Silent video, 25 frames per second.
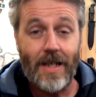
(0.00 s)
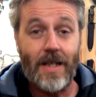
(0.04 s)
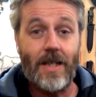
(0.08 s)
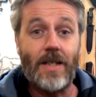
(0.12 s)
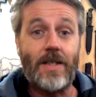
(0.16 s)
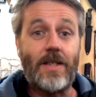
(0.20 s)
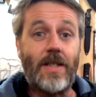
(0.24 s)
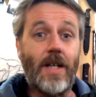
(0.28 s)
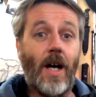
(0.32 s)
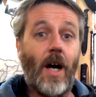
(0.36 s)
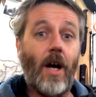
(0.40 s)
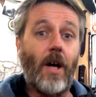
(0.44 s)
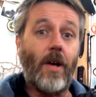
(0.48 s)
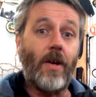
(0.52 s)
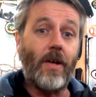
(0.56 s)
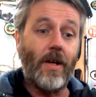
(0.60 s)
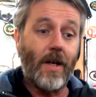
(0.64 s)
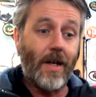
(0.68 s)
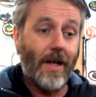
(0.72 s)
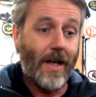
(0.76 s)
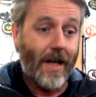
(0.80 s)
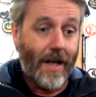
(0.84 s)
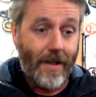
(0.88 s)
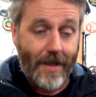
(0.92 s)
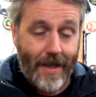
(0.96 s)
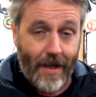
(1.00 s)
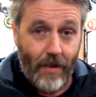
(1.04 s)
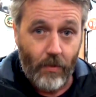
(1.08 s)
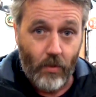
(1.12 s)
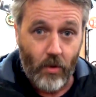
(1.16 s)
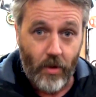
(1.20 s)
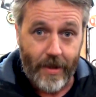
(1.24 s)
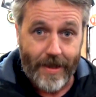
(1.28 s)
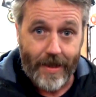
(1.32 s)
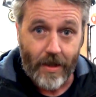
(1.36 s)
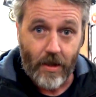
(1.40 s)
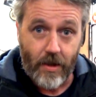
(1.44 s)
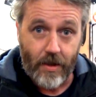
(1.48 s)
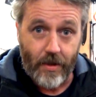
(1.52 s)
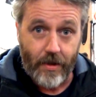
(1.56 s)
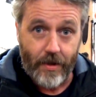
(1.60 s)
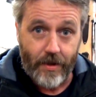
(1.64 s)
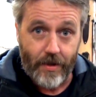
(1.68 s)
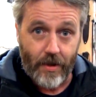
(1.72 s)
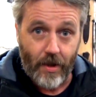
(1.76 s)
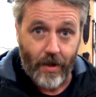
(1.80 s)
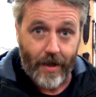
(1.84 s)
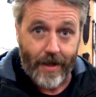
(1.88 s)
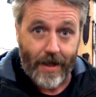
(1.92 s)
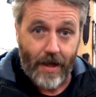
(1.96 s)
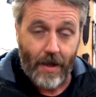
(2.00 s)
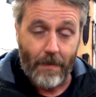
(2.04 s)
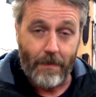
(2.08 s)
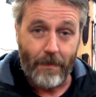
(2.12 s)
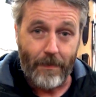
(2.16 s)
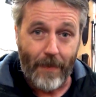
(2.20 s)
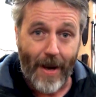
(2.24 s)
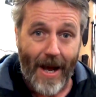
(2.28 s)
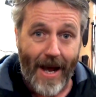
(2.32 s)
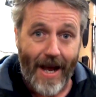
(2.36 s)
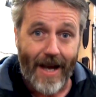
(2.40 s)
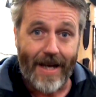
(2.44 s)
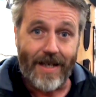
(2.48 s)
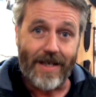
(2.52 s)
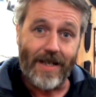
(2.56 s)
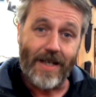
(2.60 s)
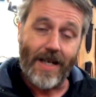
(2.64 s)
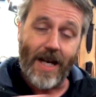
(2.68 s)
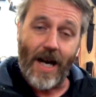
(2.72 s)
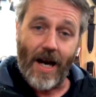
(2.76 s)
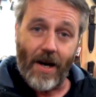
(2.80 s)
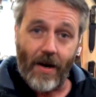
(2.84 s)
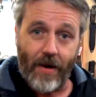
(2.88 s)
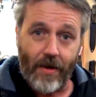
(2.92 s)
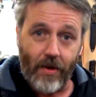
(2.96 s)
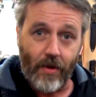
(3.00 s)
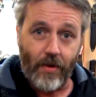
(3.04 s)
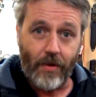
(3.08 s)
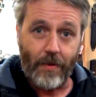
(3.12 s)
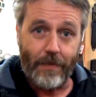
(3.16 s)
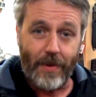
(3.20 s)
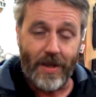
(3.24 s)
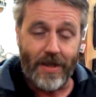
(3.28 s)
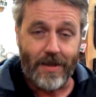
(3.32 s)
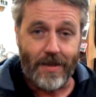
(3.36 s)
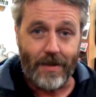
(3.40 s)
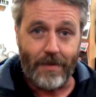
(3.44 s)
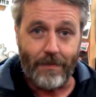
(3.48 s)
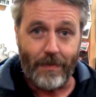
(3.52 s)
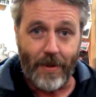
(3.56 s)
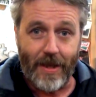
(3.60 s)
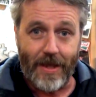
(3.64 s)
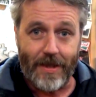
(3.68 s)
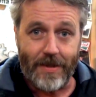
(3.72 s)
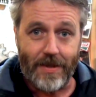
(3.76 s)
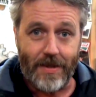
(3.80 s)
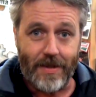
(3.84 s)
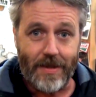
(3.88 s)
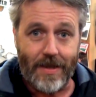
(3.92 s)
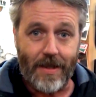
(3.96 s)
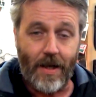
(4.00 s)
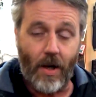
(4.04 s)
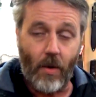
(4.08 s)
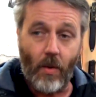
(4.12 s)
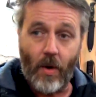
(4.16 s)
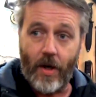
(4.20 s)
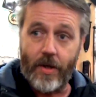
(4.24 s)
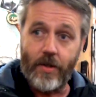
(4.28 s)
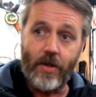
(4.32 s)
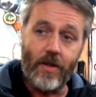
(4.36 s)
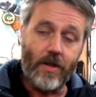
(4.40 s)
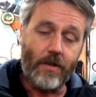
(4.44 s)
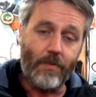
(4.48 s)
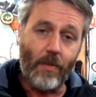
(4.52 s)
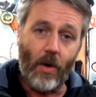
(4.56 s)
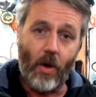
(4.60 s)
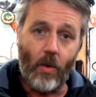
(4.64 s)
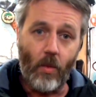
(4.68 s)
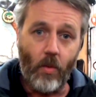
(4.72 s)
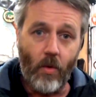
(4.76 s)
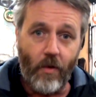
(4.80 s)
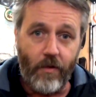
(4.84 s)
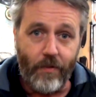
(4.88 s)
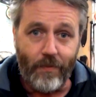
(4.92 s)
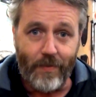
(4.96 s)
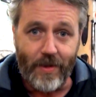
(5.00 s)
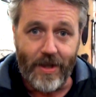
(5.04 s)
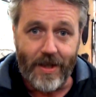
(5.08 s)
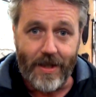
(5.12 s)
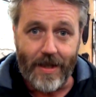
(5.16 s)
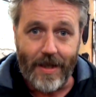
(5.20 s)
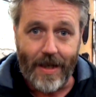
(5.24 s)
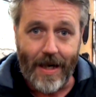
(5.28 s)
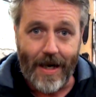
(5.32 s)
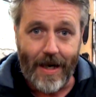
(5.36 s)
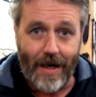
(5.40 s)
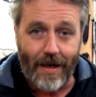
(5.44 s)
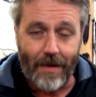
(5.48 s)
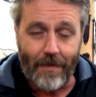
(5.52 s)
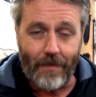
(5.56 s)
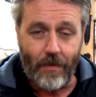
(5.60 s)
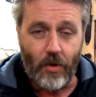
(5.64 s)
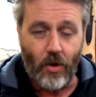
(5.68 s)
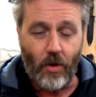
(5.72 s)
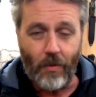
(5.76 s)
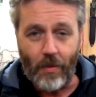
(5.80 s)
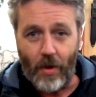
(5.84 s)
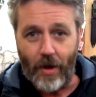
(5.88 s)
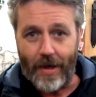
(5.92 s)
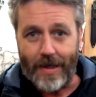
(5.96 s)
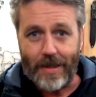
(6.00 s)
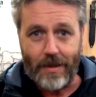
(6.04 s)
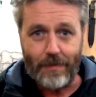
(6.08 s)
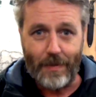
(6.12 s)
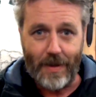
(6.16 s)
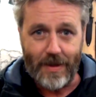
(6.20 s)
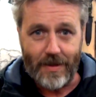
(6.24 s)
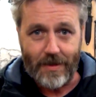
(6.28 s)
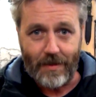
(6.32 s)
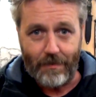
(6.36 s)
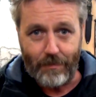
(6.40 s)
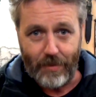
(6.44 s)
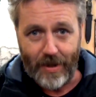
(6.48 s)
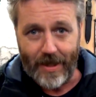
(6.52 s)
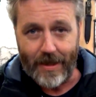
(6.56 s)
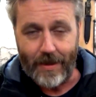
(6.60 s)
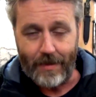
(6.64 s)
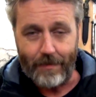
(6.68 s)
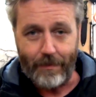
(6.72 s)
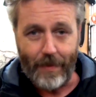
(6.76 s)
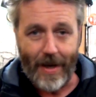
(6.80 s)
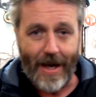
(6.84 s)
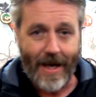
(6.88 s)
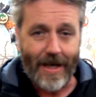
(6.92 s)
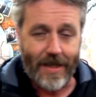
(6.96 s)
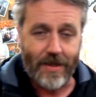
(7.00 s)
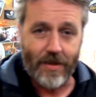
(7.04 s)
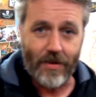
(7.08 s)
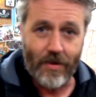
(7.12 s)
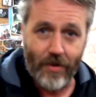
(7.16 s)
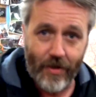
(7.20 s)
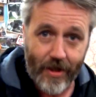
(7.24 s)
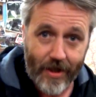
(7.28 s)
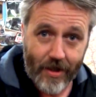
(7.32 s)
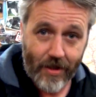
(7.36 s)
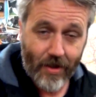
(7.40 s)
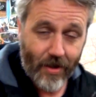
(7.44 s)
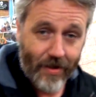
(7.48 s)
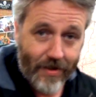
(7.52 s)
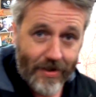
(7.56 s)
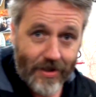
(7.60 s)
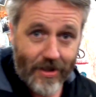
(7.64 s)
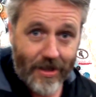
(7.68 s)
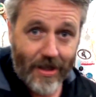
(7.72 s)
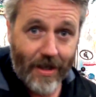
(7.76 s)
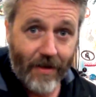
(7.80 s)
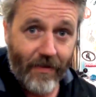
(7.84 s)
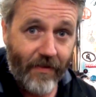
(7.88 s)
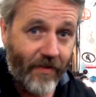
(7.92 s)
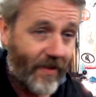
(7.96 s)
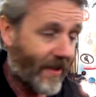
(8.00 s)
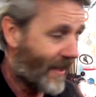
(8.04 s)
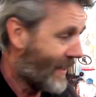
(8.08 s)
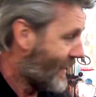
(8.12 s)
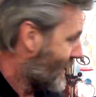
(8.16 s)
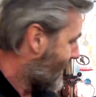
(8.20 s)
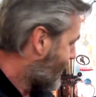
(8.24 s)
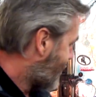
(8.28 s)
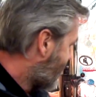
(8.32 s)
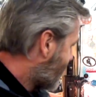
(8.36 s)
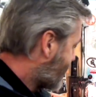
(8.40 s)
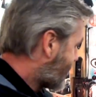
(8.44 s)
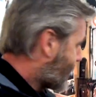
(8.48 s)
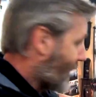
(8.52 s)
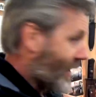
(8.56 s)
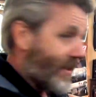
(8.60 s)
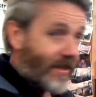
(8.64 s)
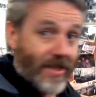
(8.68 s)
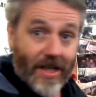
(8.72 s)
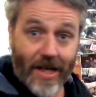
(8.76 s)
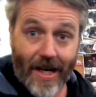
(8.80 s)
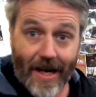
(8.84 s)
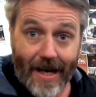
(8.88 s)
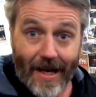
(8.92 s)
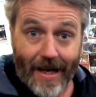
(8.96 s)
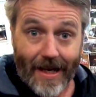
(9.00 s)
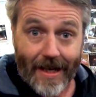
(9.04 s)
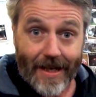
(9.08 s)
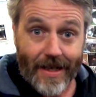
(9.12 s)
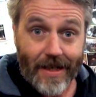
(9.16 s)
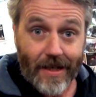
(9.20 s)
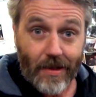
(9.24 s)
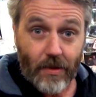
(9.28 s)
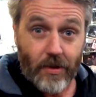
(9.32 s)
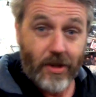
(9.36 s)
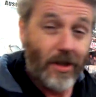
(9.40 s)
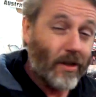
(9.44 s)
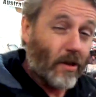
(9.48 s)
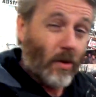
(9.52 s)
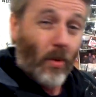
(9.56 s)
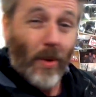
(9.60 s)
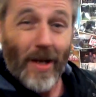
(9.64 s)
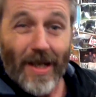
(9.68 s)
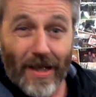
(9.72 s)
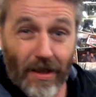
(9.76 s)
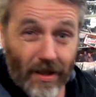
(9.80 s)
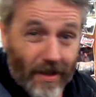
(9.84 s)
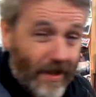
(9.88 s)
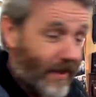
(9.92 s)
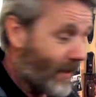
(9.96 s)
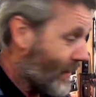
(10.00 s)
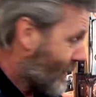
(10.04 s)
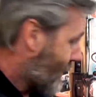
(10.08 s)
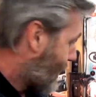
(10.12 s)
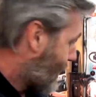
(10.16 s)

So, and that will include like a bag to carry all the bits and pieces in. I won't use my Wolfman all my expensive bloody bags and all that kind of stuff. So today, just quickly,